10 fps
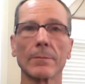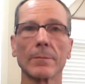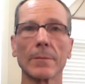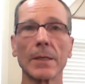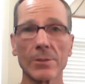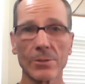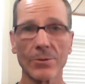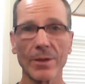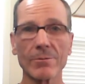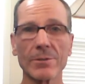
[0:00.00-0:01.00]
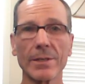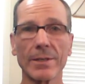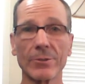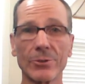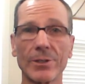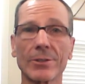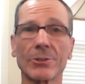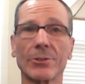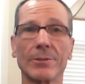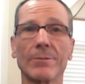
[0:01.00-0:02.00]
So that was the
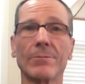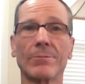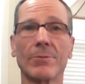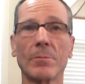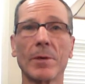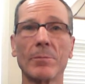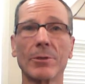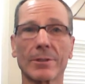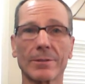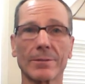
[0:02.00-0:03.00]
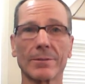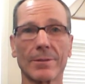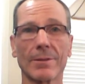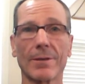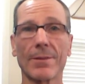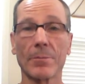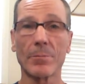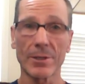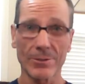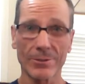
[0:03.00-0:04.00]
introduction from my book, The
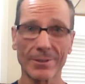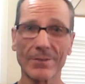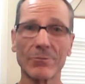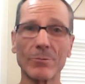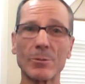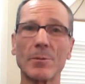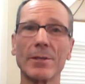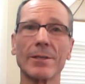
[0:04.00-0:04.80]
Puzzle, A Gift from Spirit.